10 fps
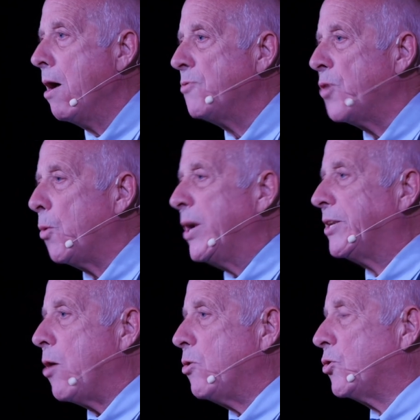that we
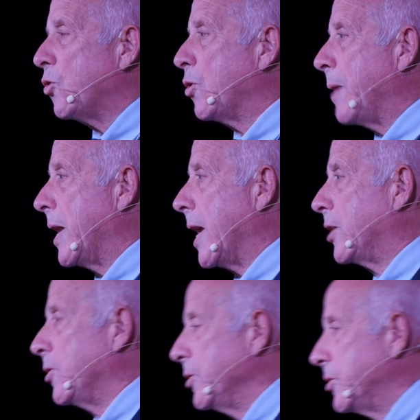don't talk about our
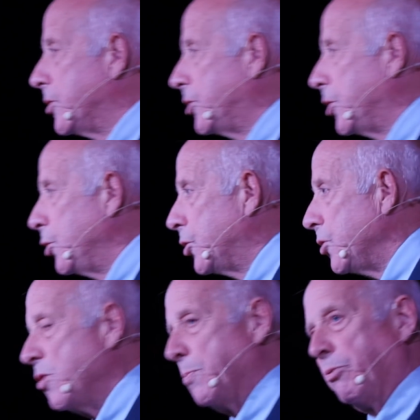
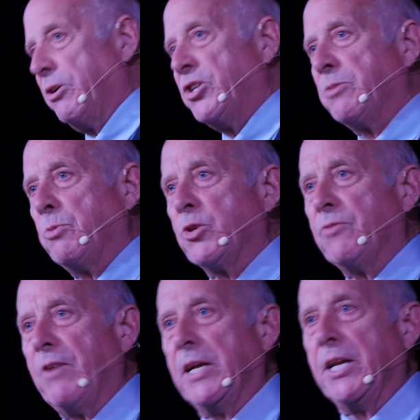constitution, the principles
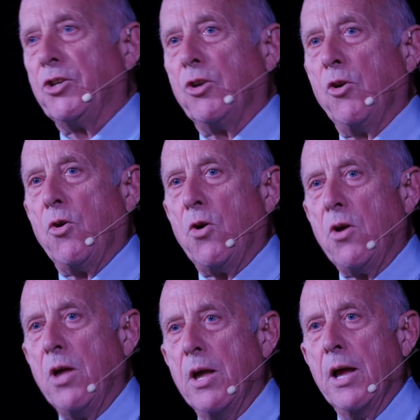of English law,
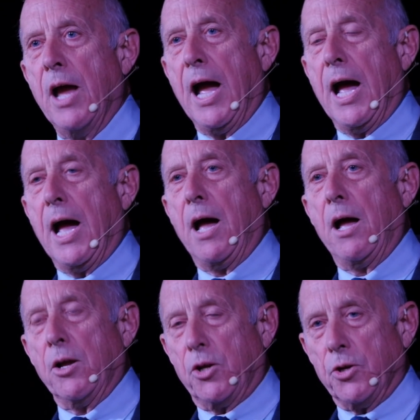our
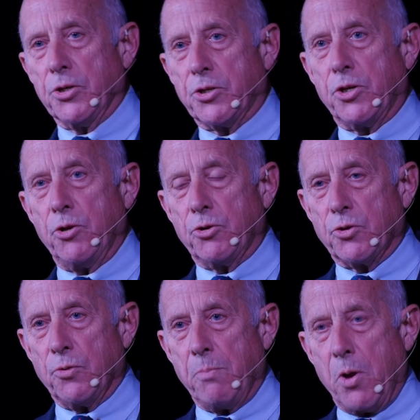
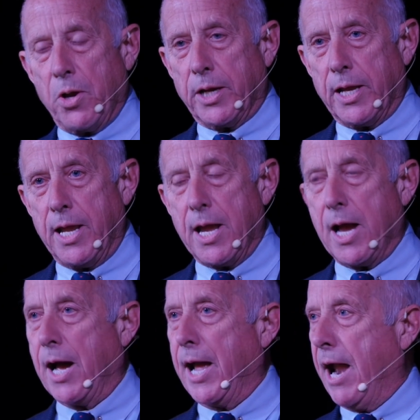constitutional monarchy,
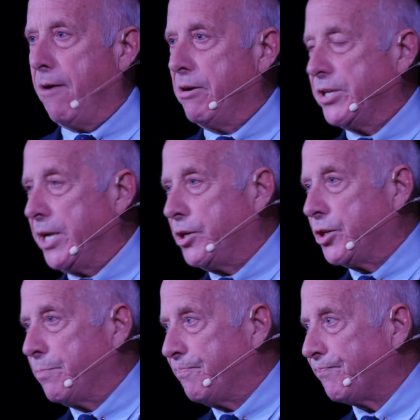our
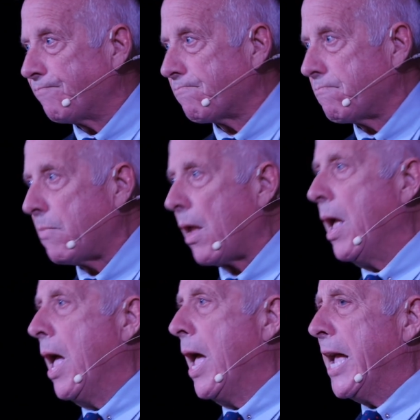heritage?
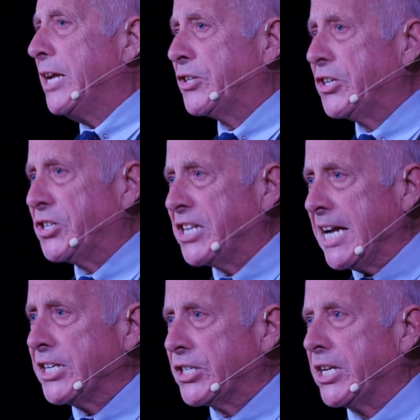It's
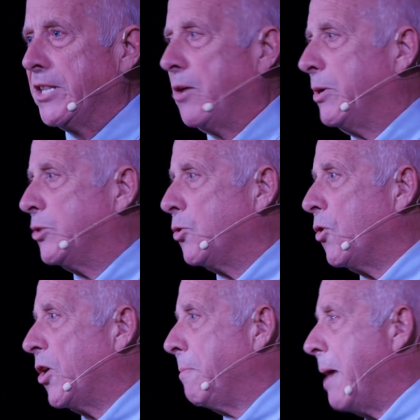disgusting that we're
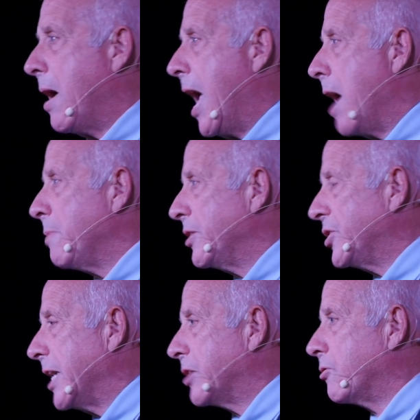talking about how much
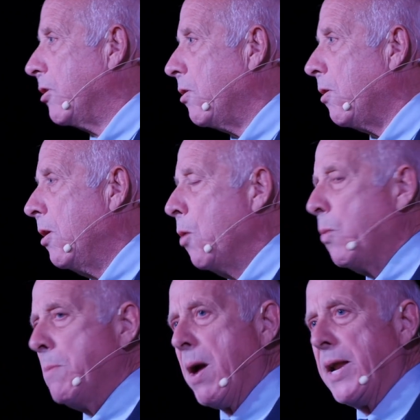extra
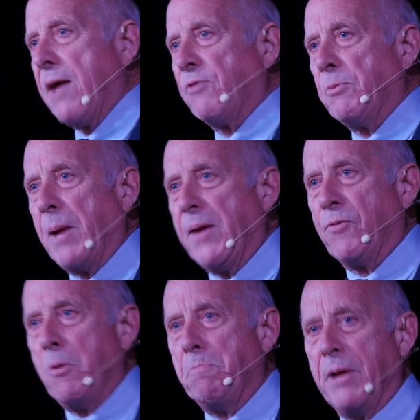we might have to pay
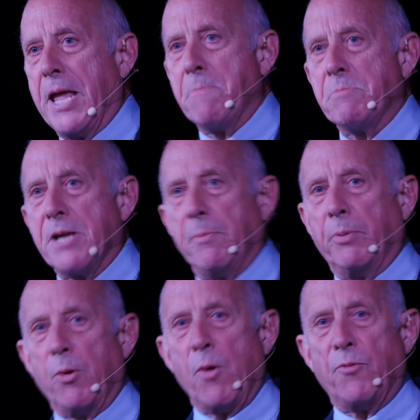for a
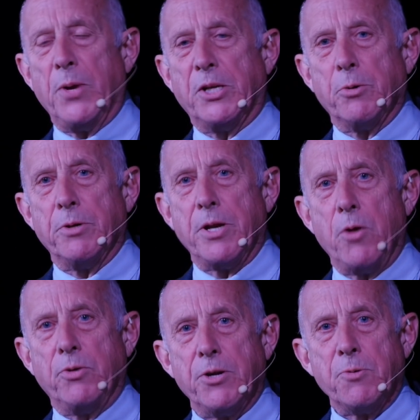BMW if we do a
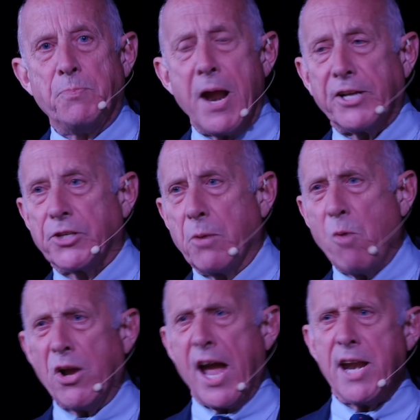no-deal Brexit.
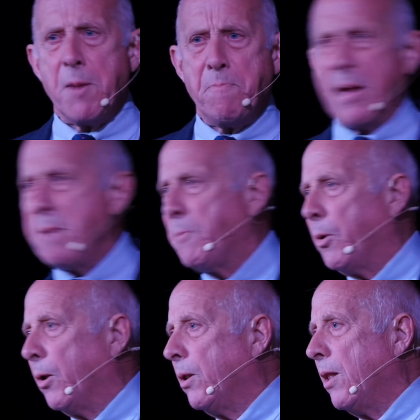What kind of
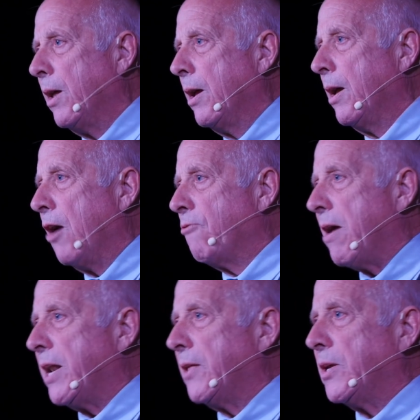people are
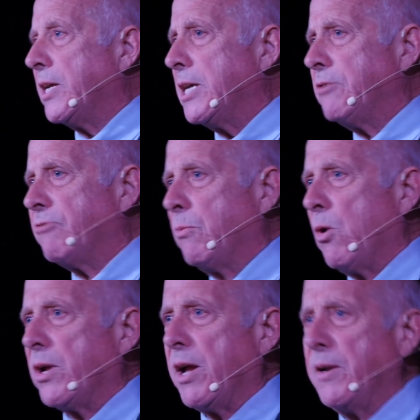running the country?
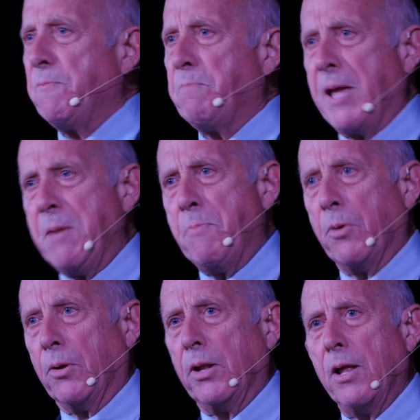What kind of
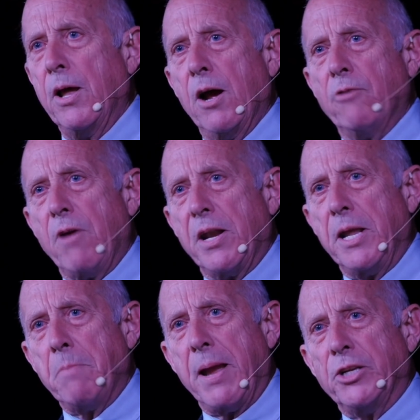people are
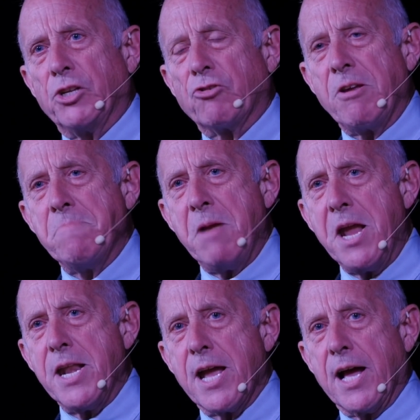running mainstream
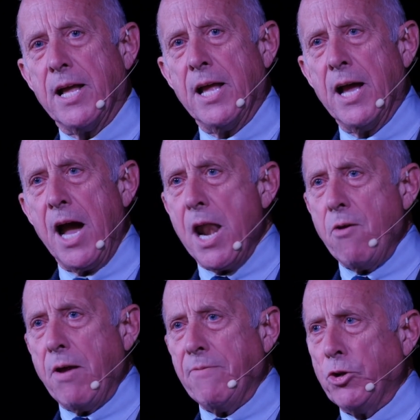media? I
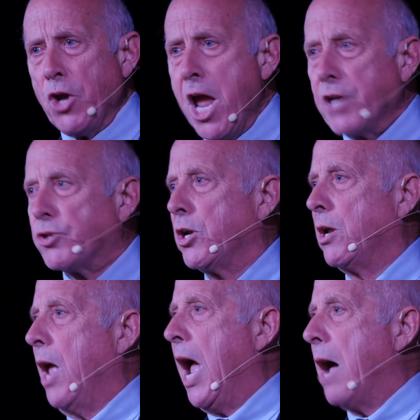don't give a shit
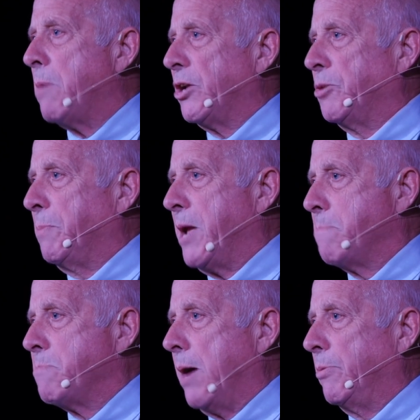how much a
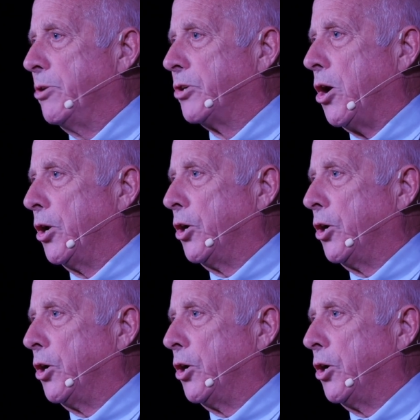BMW is going to